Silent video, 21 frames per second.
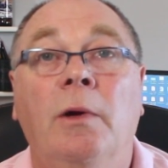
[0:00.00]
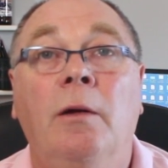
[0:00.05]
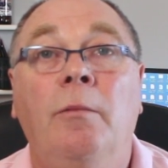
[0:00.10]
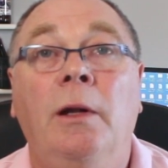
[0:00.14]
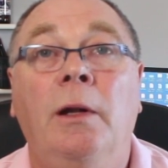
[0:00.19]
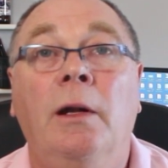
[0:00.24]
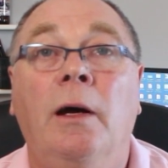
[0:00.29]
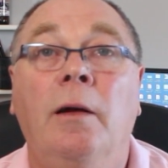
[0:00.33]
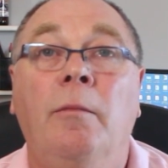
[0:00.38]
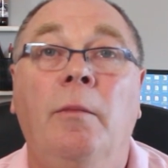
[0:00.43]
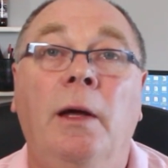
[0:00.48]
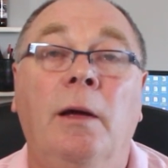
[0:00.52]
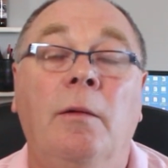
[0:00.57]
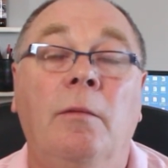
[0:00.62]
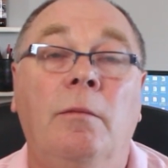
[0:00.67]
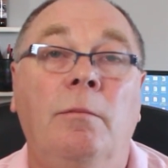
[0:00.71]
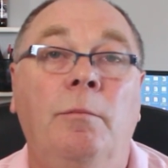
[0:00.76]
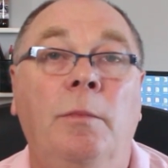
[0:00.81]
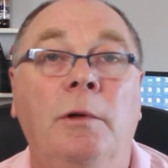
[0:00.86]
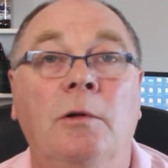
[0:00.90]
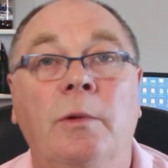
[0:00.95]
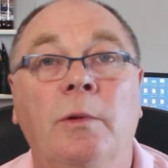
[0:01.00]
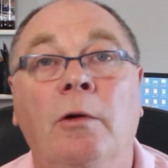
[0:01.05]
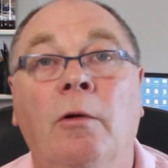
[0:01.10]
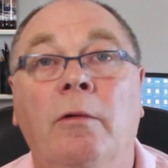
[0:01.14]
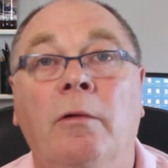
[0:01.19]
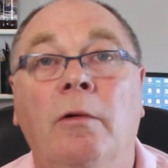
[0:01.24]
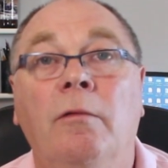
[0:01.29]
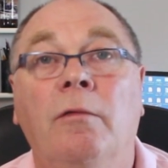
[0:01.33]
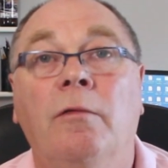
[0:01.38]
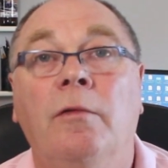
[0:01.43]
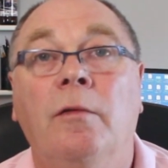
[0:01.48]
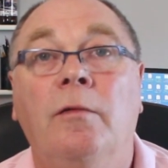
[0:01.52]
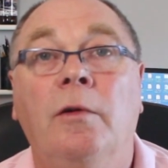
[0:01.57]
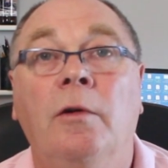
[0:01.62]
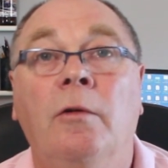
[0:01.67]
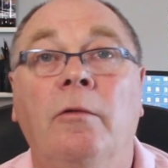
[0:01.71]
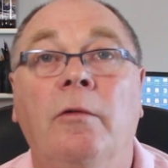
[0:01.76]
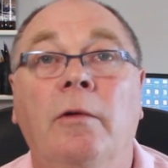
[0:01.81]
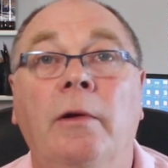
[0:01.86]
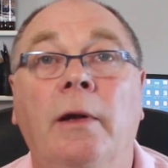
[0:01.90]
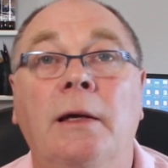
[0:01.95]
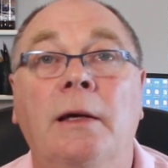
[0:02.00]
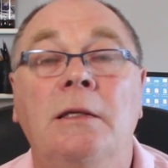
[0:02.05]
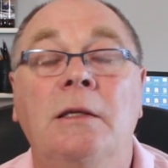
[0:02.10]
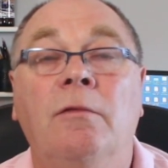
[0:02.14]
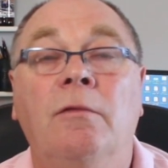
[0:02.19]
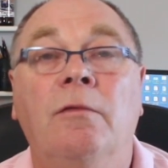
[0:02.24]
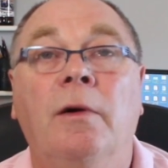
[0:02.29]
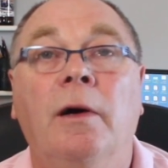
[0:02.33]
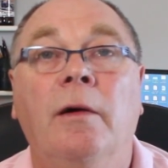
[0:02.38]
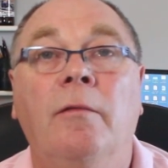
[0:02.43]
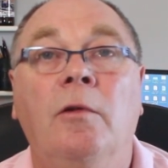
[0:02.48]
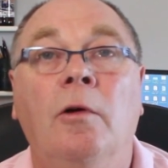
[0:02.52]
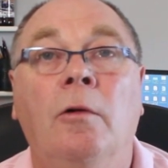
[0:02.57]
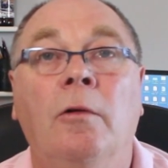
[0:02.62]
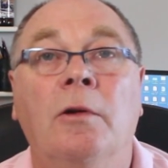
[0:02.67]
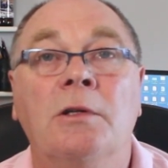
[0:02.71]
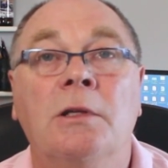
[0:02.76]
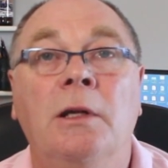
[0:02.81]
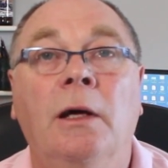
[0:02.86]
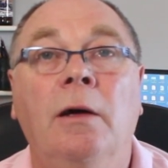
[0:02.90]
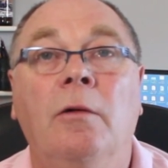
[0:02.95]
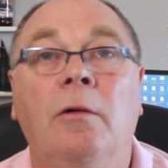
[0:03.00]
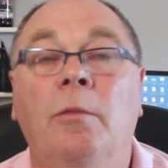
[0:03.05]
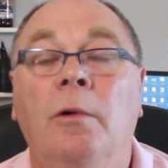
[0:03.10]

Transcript: I mean, I make between $150 and $195 an hour,